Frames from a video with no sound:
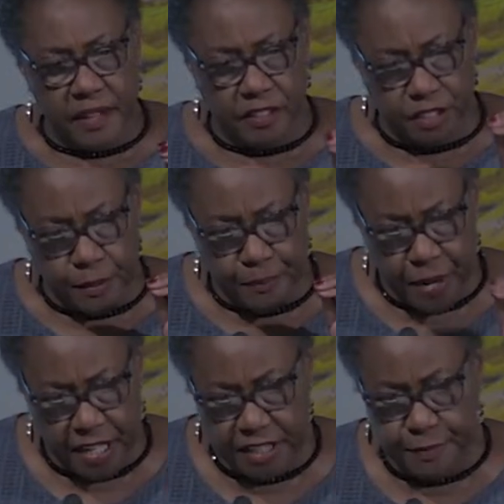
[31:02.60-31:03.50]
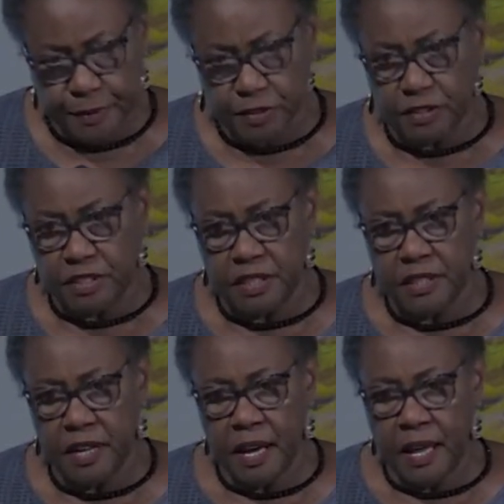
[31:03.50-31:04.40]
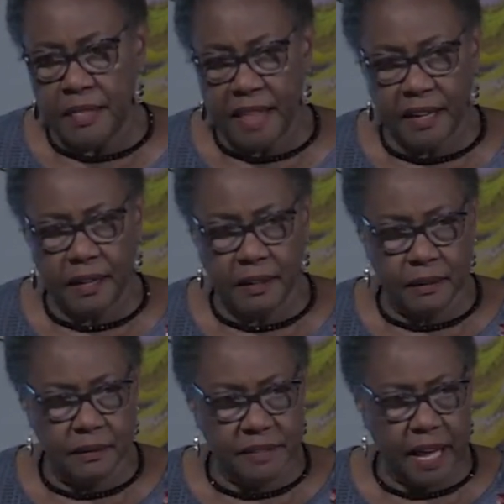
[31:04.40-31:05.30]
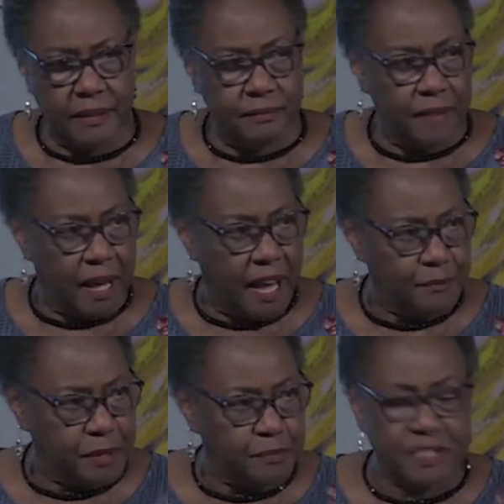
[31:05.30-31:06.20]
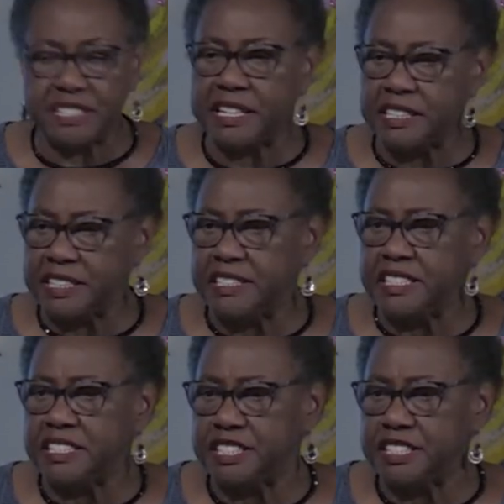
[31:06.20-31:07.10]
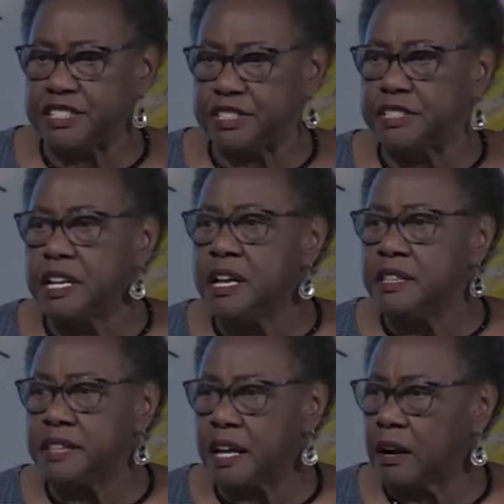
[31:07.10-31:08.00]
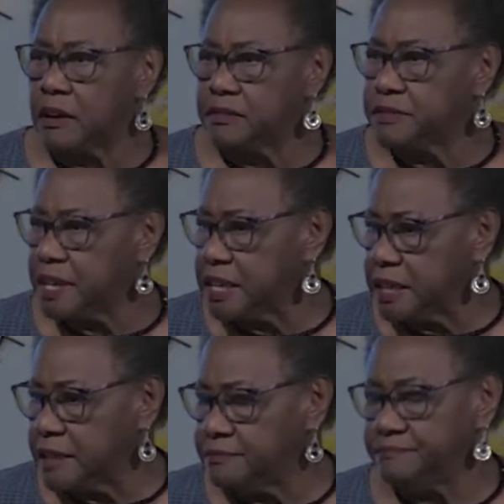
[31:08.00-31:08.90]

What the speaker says: there's principles that have been presented in this teaching that are really